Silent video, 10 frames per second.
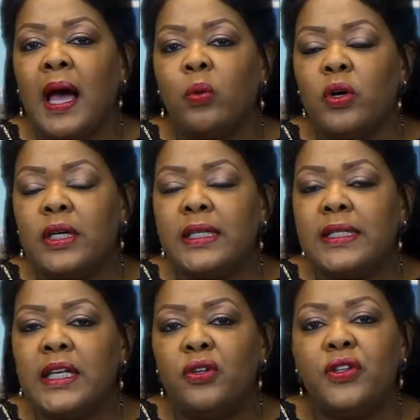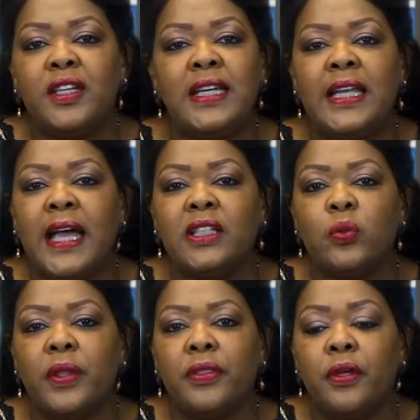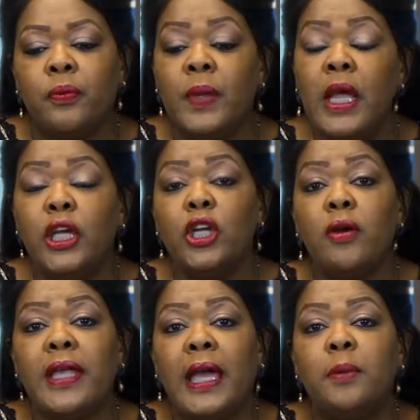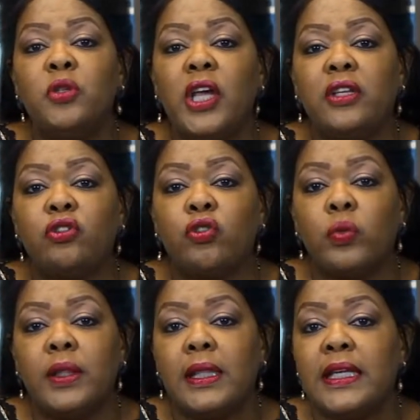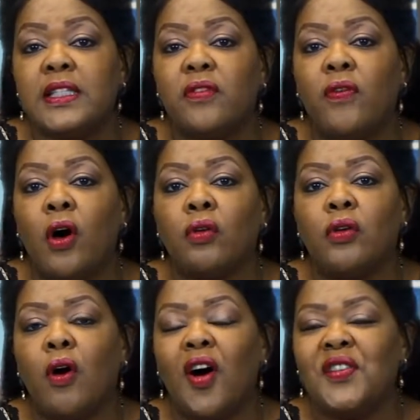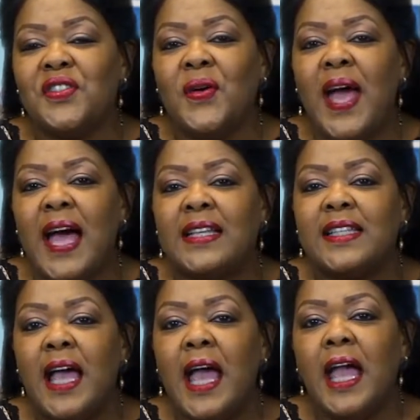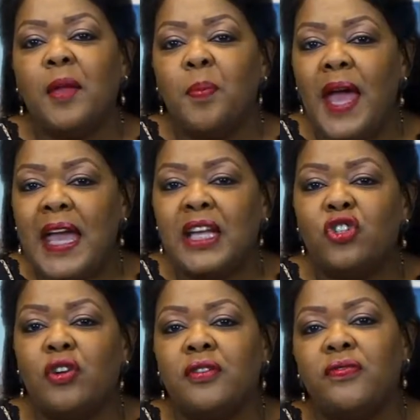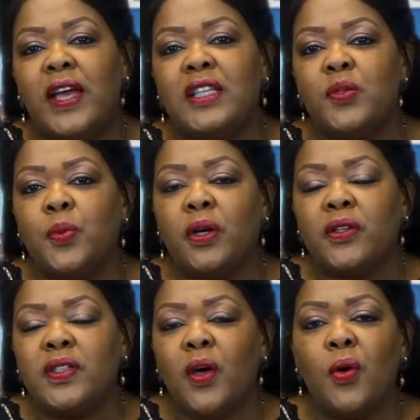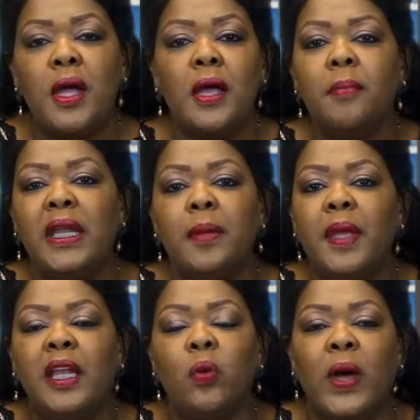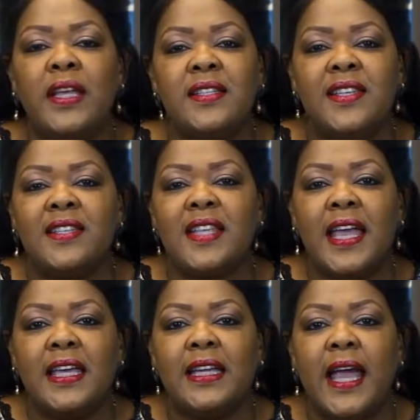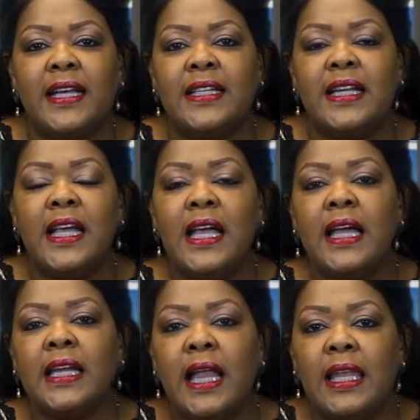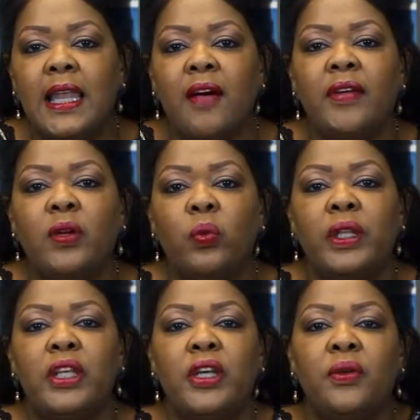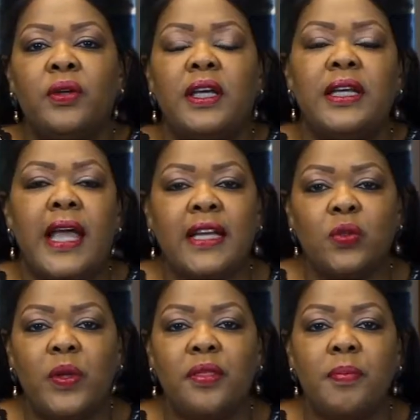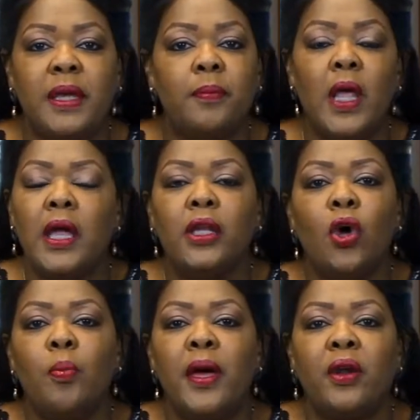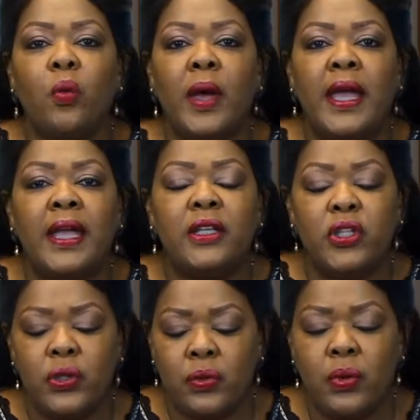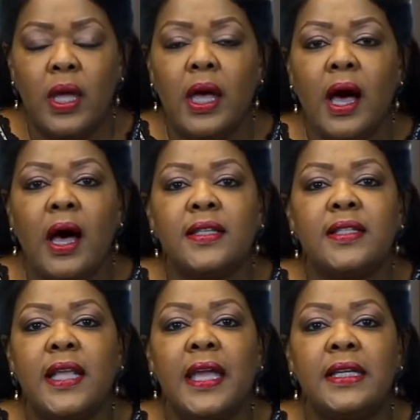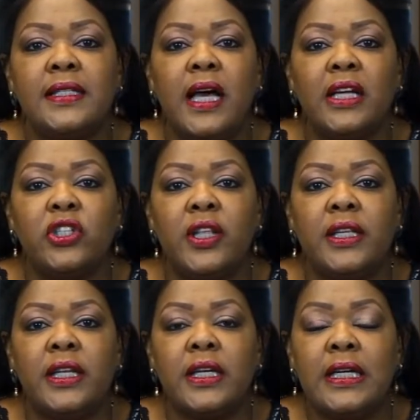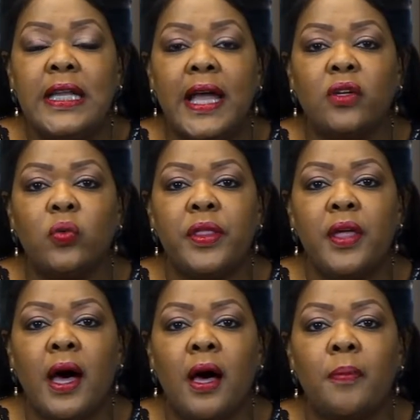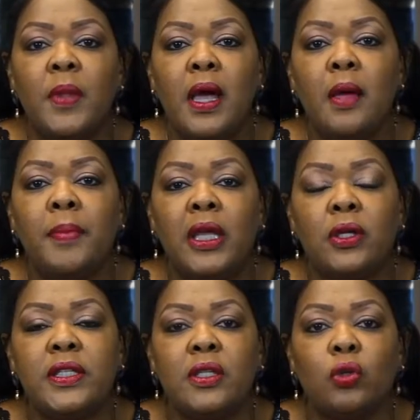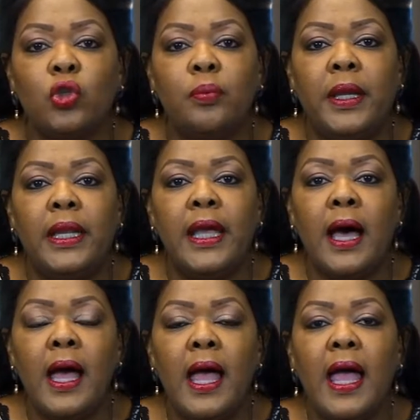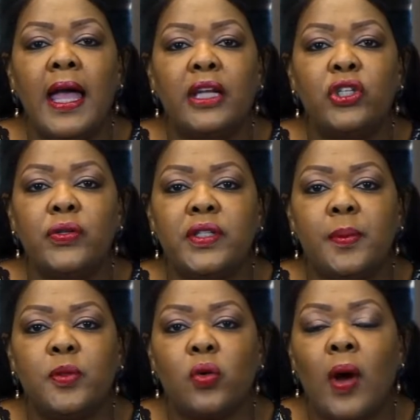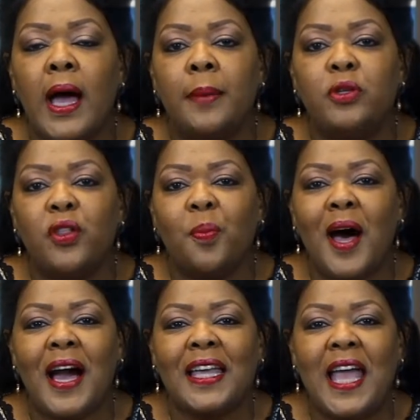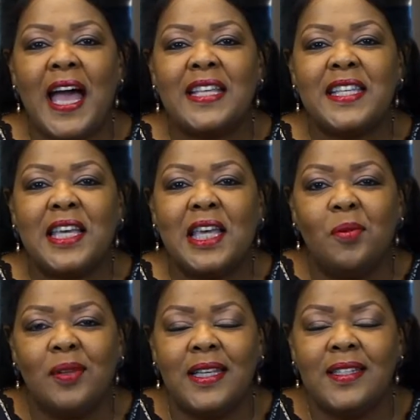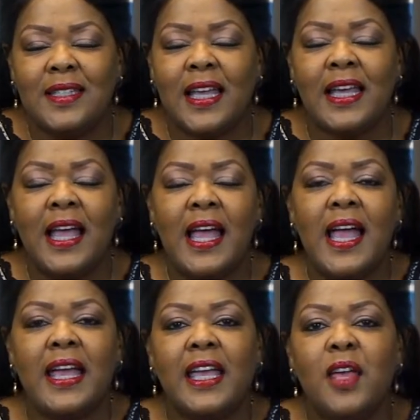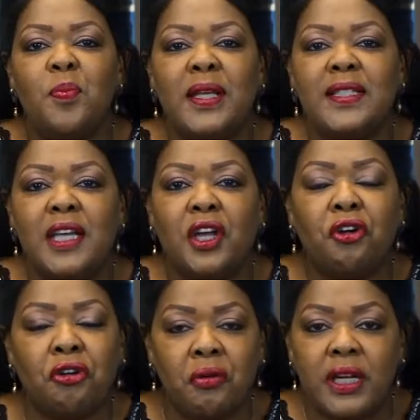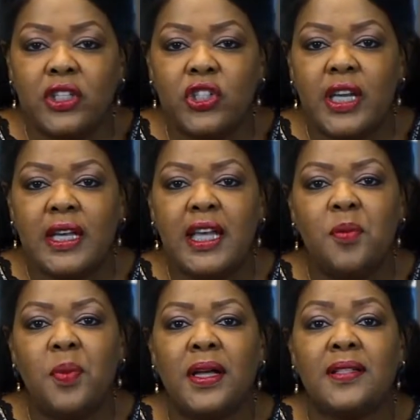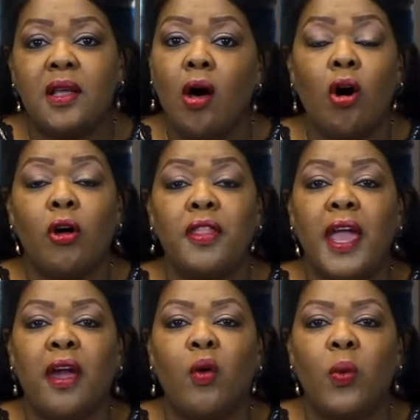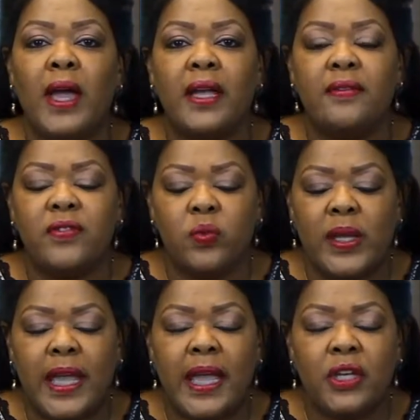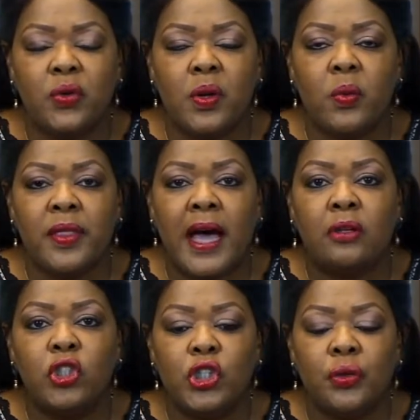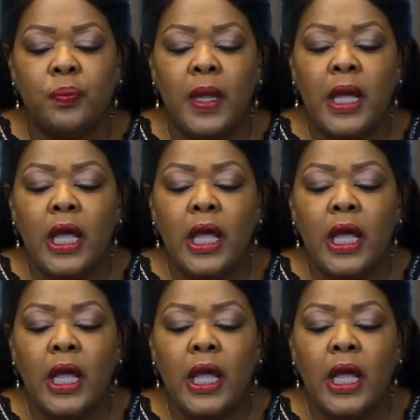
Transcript: I will continue to connect with you. You know, Game Changers with Lisa Faulkner also has a page on Facebook. So many ways to stay connected, and I love it when you connect with me. No better way to stay in touch than to connect with me on social media and to subscribe to the podcast and keep listening and keep us encouraged and keep us on the airwaves. We can't do it without you.